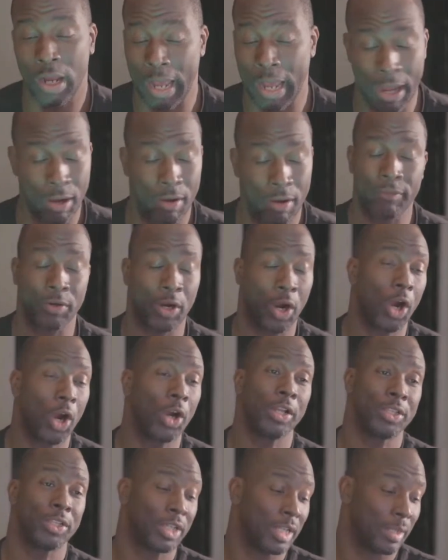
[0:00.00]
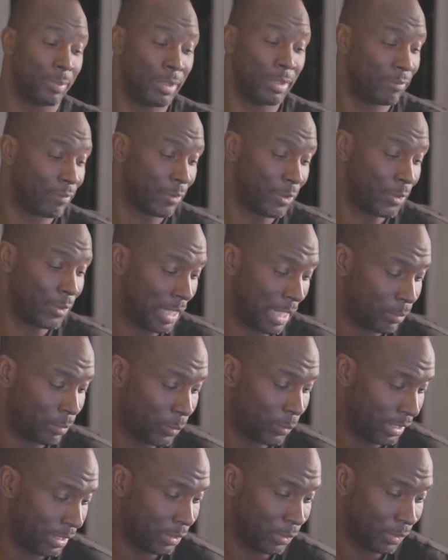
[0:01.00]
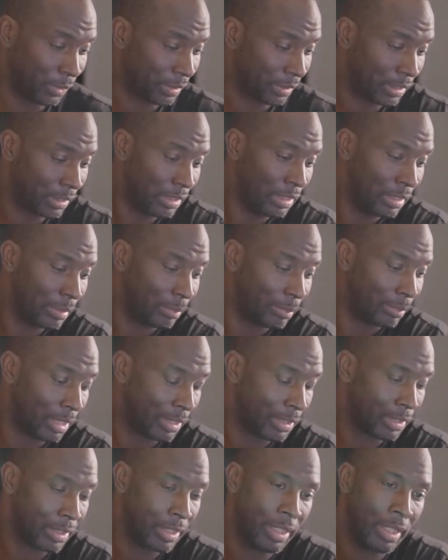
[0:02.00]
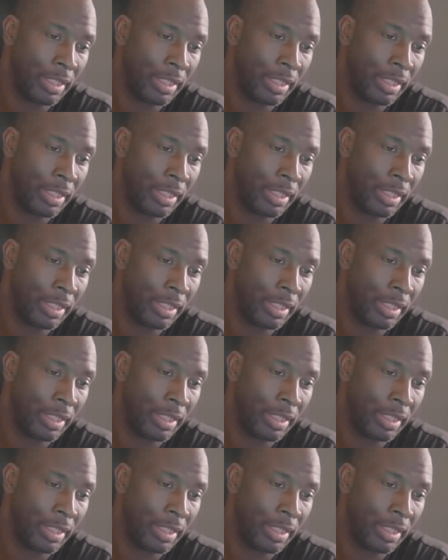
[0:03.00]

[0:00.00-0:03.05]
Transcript: however hard it's going to be for you that week or month.